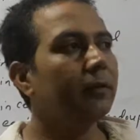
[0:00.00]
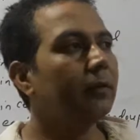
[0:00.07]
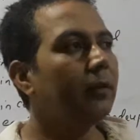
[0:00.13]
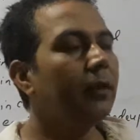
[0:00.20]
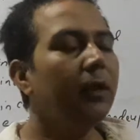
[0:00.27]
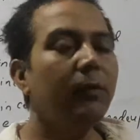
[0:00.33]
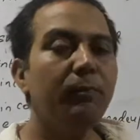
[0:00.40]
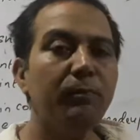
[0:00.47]

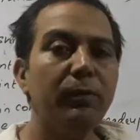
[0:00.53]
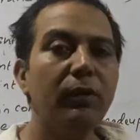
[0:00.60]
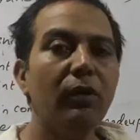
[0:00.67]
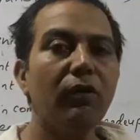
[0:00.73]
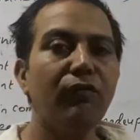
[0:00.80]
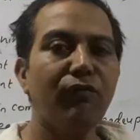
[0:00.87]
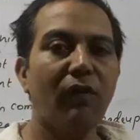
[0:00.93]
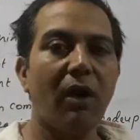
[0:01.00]
In
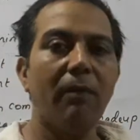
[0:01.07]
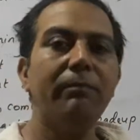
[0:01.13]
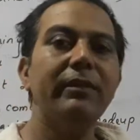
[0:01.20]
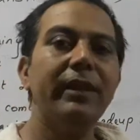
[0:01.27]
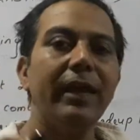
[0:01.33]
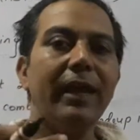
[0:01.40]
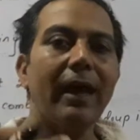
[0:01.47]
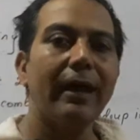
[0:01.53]
pure form
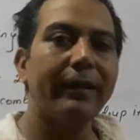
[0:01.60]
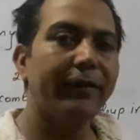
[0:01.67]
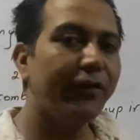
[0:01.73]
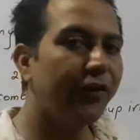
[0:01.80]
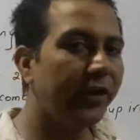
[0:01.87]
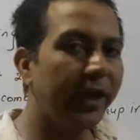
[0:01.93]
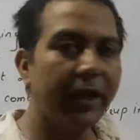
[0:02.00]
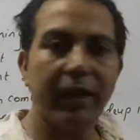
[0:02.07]
they are
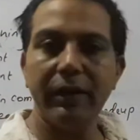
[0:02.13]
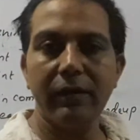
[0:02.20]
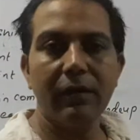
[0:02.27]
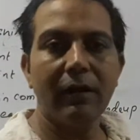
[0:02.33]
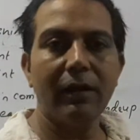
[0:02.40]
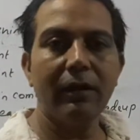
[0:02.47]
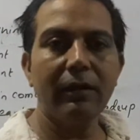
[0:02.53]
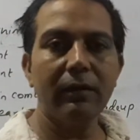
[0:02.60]
grey in
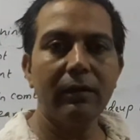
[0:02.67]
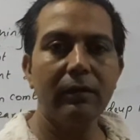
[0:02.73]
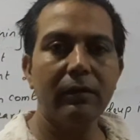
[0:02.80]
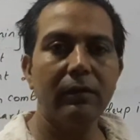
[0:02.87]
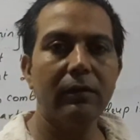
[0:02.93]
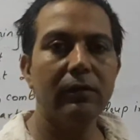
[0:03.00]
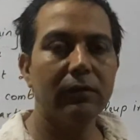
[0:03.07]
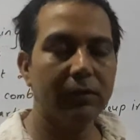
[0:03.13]
color.
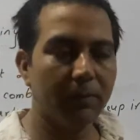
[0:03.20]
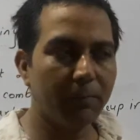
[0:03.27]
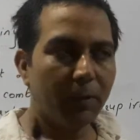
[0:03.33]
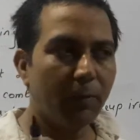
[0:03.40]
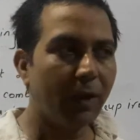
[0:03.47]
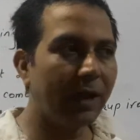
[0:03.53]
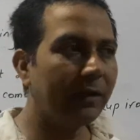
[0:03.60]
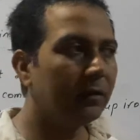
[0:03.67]
Number
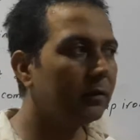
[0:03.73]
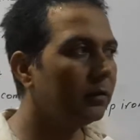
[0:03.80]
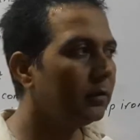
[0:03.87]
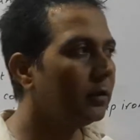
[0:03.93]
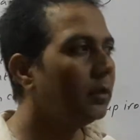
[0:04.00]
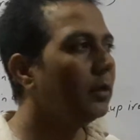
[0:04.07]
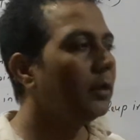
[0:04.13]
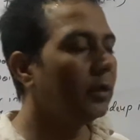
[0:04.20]
1.
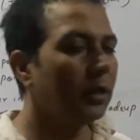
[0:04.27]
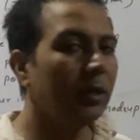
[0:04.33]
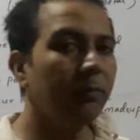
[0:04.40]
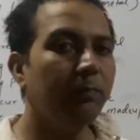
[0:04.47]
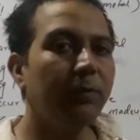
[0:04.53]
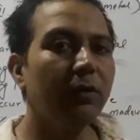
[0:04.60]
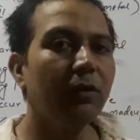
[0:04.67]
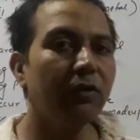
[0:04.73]

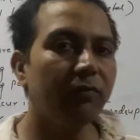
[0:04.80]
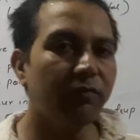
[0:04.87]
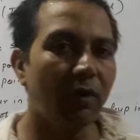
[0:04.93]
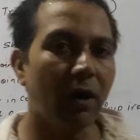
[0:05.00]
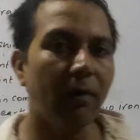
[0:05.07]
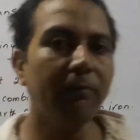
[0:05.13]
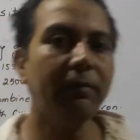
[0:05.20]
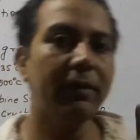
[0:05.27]
In pure
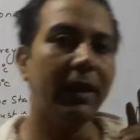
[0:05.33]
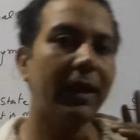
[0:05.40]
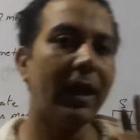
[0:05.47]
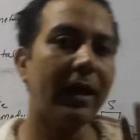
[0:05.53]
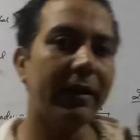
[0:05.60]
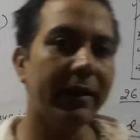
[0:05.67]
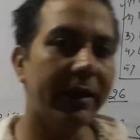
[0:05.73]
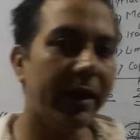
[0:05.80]
form they
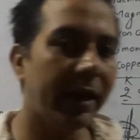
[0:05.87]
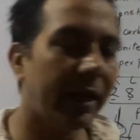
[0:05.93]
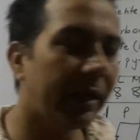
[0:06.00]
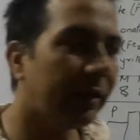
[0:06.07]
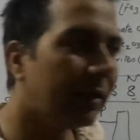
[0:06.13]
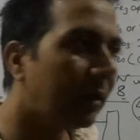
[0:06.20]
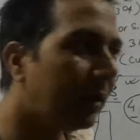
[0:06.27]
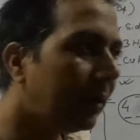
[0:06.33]
are grey in
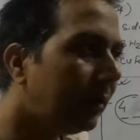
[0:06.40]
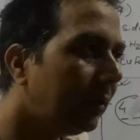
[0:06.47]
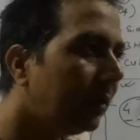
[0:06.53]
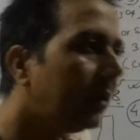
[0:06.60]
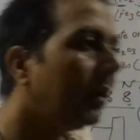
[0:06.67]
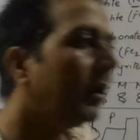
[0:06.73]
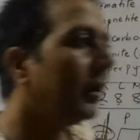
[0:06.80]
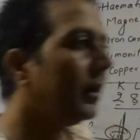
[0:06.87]
color.
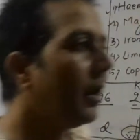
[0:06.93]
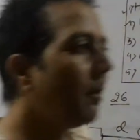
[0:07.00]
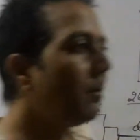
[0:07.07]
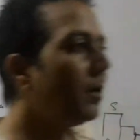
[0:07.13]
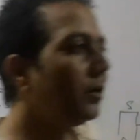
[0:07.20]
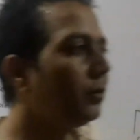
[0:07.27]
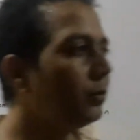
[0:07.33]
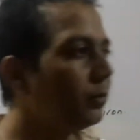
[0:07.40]

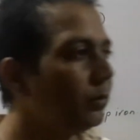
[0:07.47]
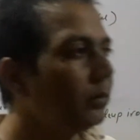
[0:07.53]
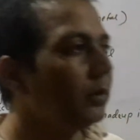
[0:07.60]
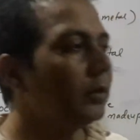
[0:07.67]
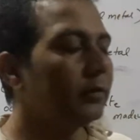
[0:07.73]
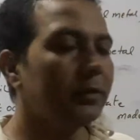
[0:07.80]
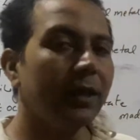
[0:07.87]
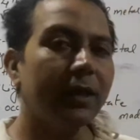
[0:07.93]
Number 2,
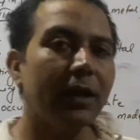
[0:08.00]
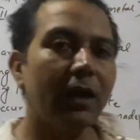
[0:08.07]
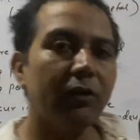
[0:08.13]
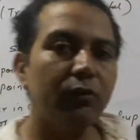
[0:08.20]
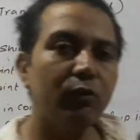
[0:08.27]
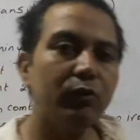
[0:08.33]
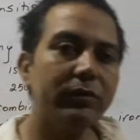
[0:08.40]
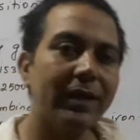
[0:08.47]
there
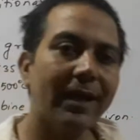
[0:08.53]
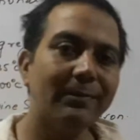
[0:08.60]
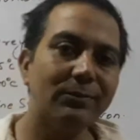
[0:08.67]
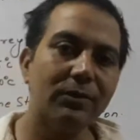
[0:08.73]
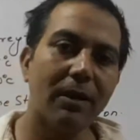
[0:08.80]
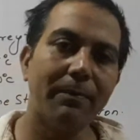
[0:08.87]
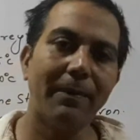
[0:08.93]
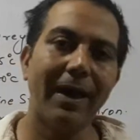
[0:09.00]
are 2 types
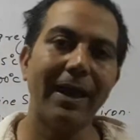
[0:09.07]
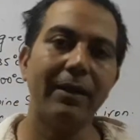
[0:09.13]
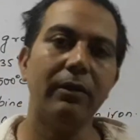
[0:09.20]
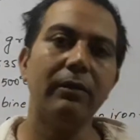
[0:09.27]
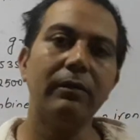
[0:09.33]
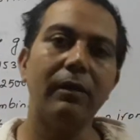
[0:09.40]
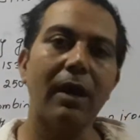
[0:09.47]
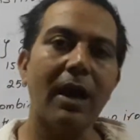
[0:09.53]
of
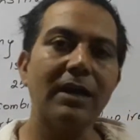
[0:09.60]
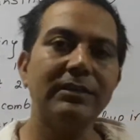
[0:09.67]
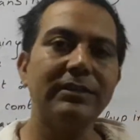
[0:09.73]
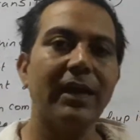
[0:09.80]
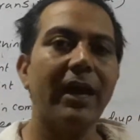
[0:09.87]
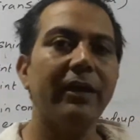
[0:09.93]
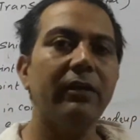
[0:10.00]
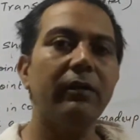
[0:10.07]
iron, cast
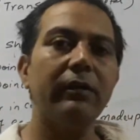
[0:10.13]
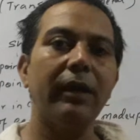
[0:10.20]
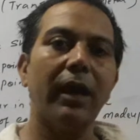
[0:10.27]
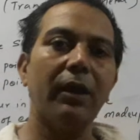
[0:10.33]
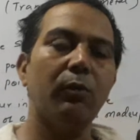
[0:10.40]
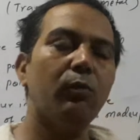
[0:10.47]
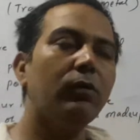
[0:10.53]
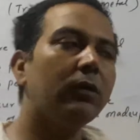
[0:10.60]
iron
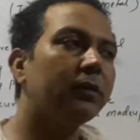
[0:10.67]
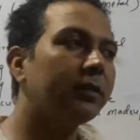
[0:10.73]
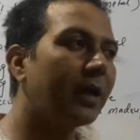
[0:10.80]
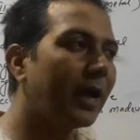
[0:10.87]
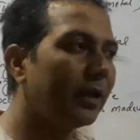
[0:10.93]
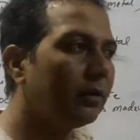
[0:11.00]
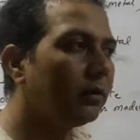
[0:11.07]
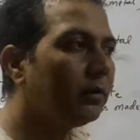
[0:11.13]
and worth
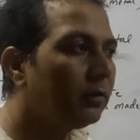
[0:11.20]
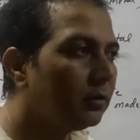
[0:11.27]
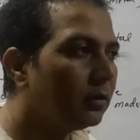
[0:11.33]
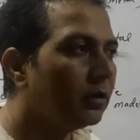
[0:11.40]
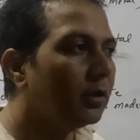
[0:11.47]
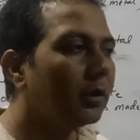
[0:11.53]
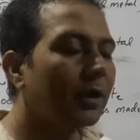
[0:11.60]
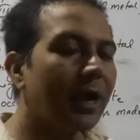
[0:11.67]
iron.
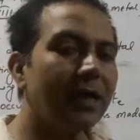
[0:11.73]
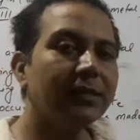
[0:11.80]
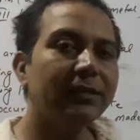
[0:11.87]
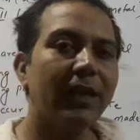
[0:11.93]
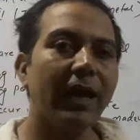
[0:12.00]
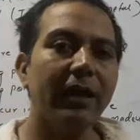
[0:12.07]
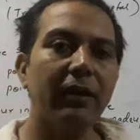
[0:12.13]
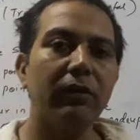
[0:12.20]
Cast
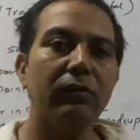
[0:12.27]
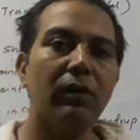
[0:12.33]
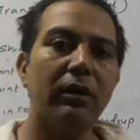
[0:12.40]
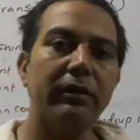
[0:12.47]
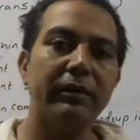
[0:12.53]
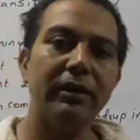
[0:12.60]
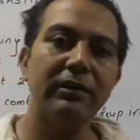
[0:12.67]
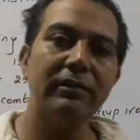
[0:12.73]
iron
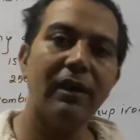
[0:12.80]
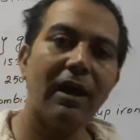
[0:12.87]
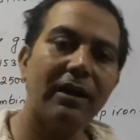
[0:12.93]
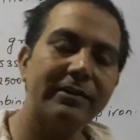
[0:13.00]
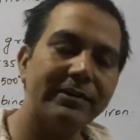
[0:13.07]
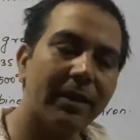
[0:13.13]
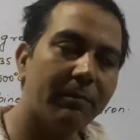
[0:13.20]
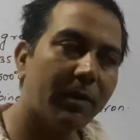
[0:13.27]
contain
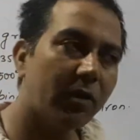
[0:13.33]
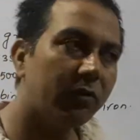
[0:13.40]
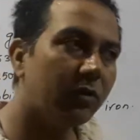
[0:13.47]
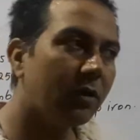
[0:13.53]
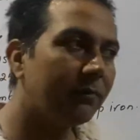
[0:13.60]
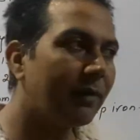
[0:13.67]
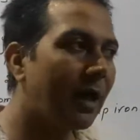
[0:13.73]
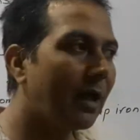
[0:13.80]
large amount
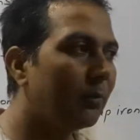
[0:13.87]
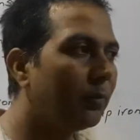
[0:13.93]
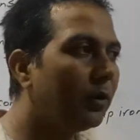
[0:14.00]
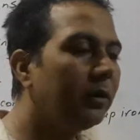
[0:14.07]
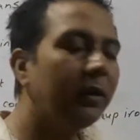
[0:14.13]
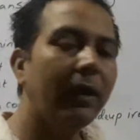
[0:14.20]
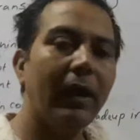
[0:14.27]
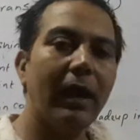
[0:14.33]
of
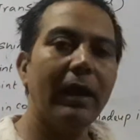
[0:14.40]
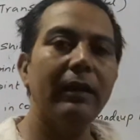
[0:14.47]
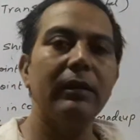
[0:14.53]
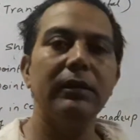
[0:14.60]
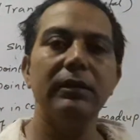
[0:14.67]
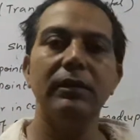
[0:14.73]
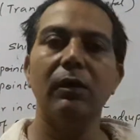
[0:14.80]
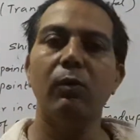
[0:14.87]
carbon,
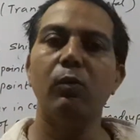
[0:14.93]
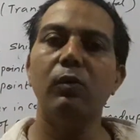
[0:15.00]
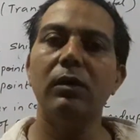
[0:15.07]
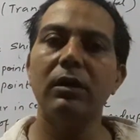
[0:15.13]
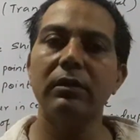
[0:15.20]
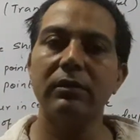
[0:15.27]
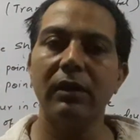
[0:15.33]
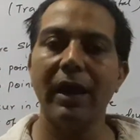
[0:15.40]
and
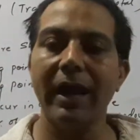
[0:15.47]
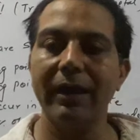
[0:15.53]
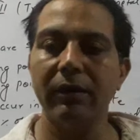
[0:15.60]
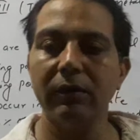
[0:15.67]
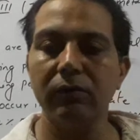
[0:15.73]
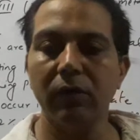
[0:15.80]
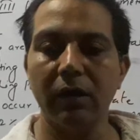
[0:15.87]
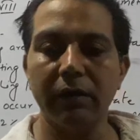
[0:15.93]
worth
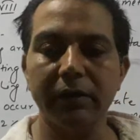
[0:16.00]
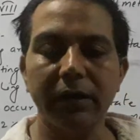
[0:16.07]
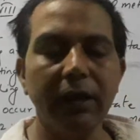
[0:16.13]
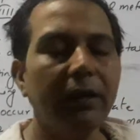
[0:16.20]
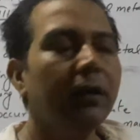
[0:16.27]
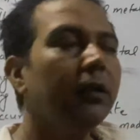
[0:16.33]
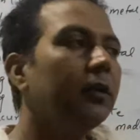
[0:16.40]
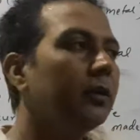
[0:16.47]
iron
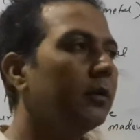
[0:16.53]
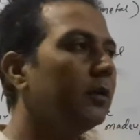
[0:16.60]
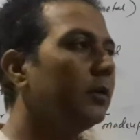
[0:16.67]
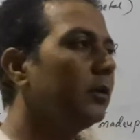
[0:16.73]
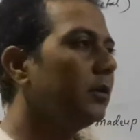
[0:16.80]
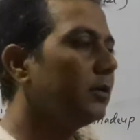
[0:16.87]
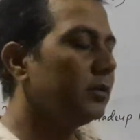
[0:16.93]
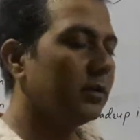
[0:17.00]
contain
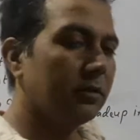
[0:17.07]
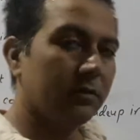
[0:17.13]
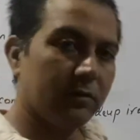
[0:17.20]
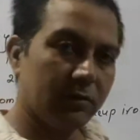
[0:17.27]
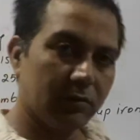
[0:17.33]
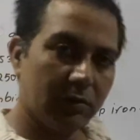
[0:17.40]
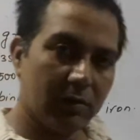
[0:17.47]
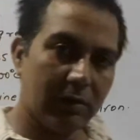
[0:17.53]

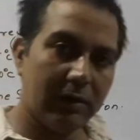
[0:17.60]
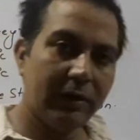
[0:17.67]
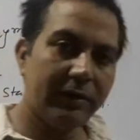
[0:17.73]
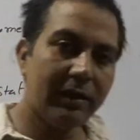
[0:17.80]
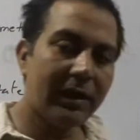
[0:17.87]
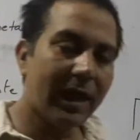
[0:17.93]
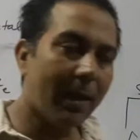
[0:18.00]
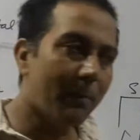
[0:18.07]

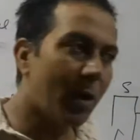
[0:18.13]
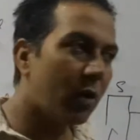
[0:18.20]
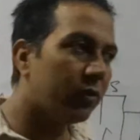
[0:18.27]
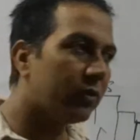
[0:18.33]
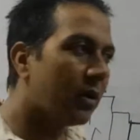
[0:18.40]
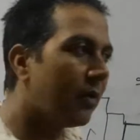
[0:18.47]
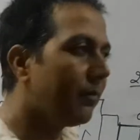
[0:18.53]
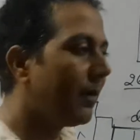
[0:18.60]
little
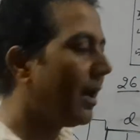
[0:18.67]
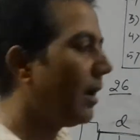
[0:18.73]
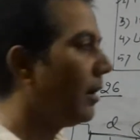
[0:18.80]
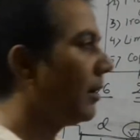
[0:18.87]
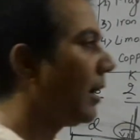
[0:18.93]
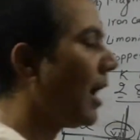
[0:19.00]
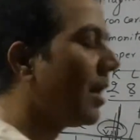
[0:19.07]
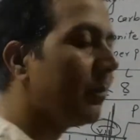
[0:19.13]
amount of
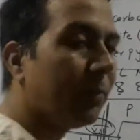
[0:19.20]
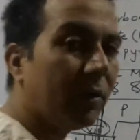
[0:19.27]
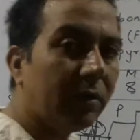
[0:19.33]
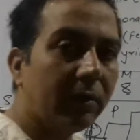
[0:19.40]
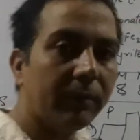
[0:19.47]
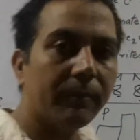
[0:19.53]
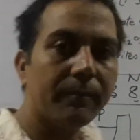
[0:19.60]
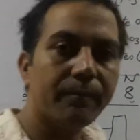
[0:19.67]
carbon.
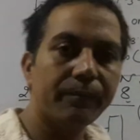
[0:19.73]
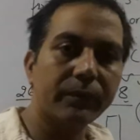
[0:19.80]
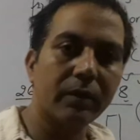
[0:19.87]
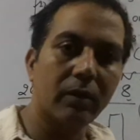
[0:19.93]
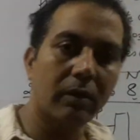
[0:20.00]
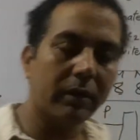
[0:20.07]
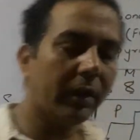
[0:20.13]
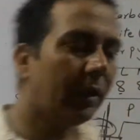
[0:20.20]

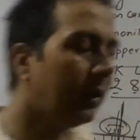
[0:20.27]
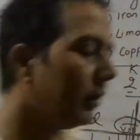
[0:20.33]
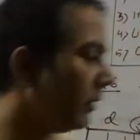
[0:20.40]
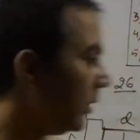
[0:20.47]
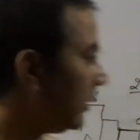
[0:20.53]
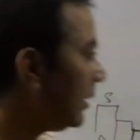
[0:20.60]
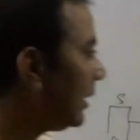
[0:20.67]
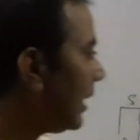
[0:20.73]
Okay,
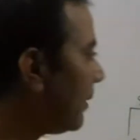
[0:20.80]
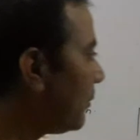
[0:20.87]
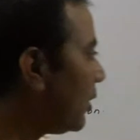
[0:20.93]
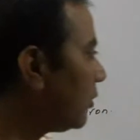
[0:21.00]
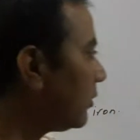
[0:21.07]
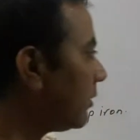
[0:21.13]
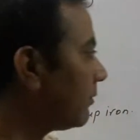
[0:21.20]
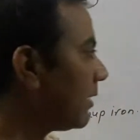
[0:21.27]
little
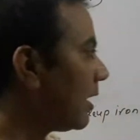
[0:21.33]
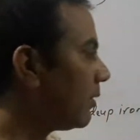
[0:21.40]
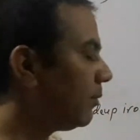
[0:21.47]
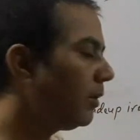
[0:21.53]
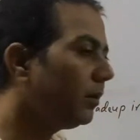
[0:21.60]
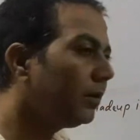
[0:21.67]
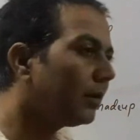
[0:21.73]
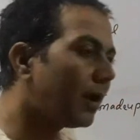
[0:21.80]
amount of
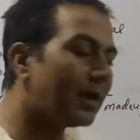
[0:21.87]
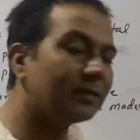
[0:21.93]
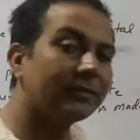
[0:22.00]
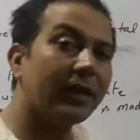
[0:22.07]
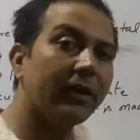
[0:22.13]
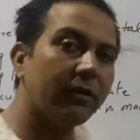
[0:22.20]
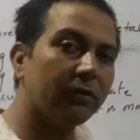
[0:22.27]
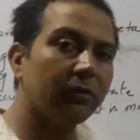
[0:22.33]
carbon. Cast
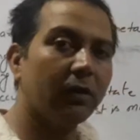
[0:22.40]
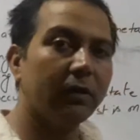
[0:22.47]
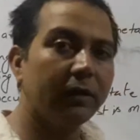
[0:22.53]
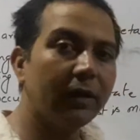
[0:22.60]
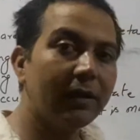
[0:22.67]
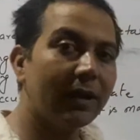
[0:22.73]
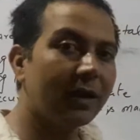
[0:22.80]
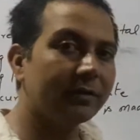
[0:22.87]
iron
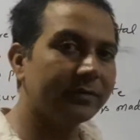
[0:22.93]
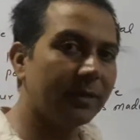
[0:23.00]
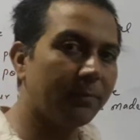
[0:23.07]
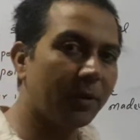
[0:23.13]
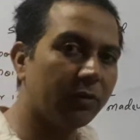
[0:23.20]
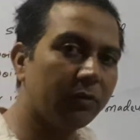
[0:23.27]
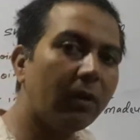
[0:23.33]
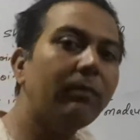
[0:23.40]
contain large
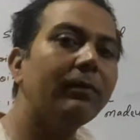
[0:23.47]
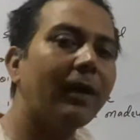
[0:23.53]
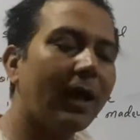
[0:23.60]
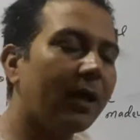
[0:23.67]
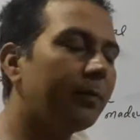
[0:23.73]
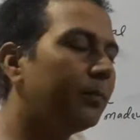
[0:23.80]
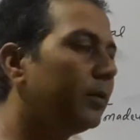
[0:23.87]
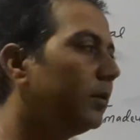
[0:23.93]
amount of
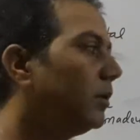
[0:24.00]
carbon.